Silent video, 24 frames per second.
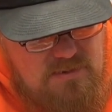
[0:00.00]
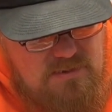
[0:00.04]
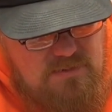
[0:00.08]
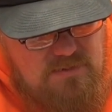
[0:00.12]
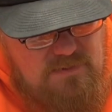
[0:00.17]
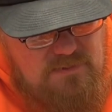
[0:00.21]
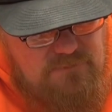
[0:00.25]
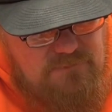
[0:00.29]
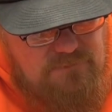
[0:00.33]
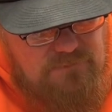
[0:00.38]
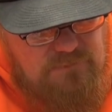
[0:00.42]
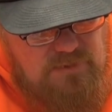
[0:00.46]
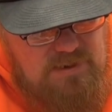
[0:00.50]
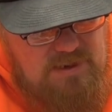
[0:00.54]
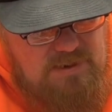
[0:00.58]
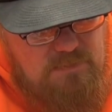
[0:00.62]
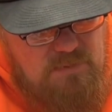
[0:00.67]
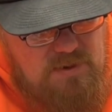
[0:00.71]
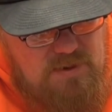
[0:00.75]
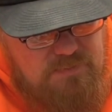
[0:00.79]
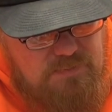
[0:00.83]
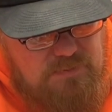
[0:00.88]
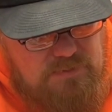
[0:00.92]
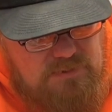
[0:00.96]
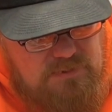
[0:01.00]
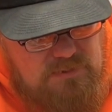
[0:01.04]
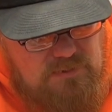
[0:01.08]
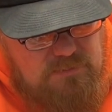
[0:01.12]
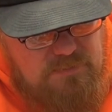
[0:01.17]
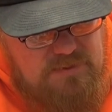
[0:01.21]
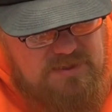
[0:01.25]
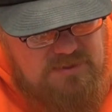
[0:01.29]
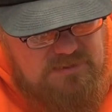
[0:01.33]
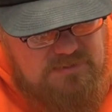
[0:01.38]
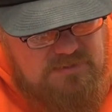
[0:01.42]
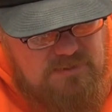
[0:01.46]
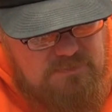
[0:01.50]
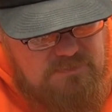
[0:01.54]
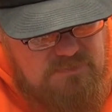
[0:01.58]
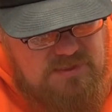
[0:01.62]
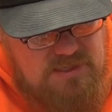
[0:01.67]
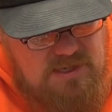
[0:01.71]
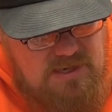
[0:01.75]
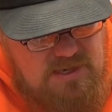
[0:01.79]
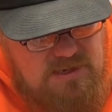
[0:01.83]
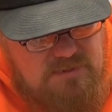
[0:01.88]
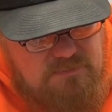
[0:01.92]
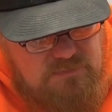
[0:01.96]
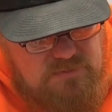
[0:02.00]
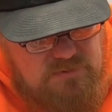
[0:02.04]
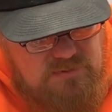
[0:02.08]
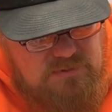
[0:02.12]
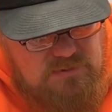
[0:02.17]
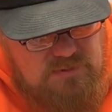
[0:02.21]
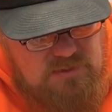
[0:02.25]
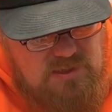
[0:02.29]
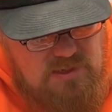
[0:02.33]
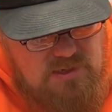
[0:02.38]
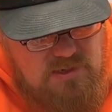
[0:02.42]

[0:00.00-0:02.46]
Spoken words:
flame up a little bit sometimes.